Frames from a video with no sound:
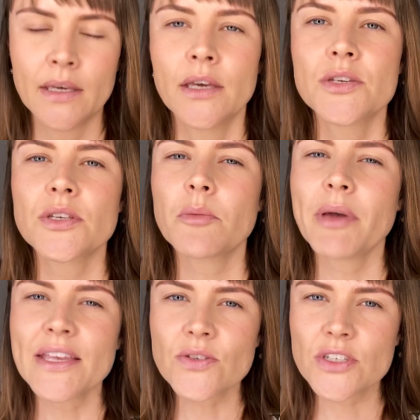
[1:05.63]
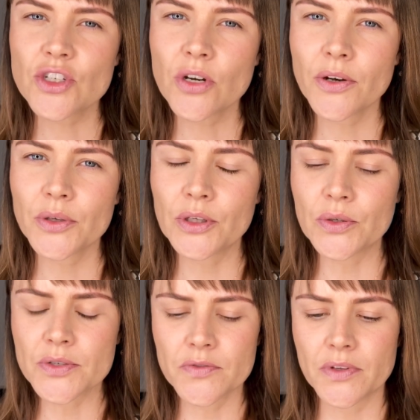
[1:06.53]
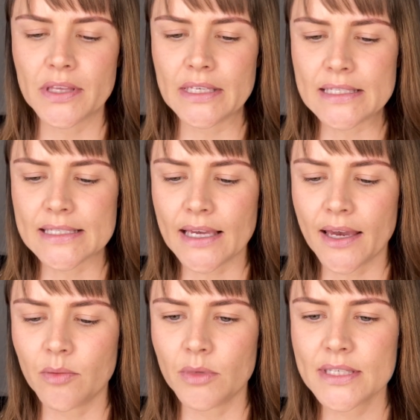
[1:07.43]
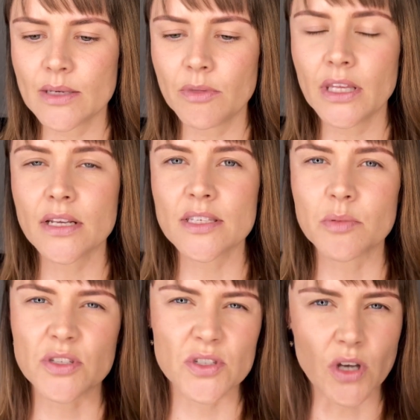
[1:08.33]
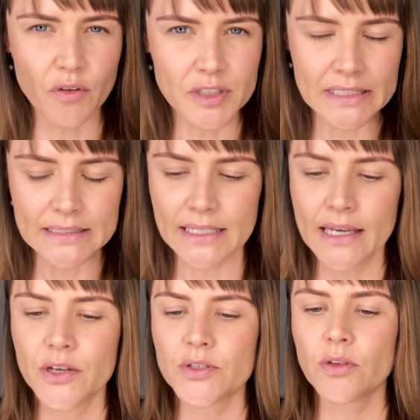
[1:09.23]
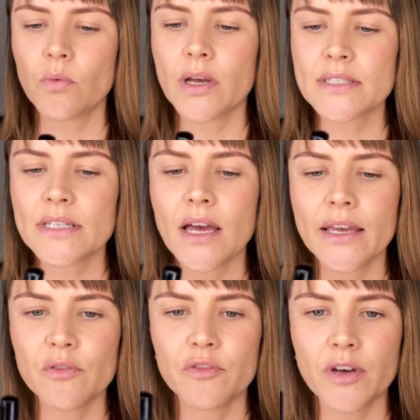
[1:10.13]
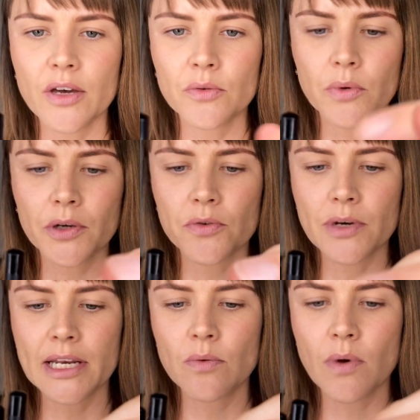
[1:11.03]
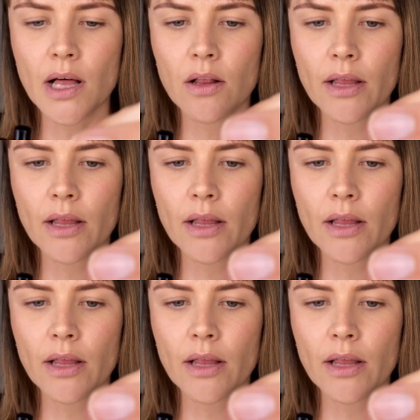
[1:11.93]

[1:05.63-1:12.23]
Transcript: So the pencils that you got to use for this is something that is a bit softer. So the ones that I have found work really well